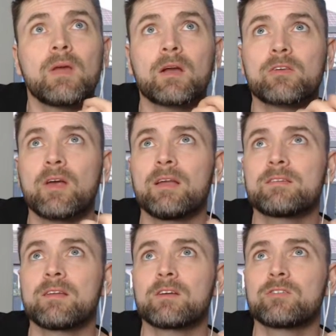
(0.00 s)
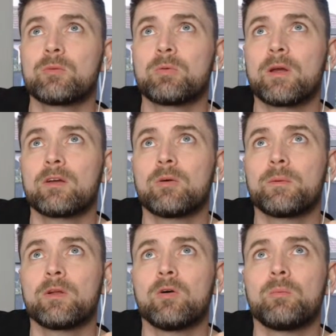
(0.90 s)
Yeah, because that international break
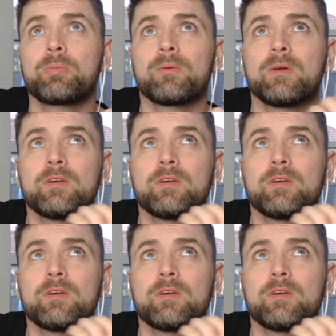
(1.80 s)
coming up,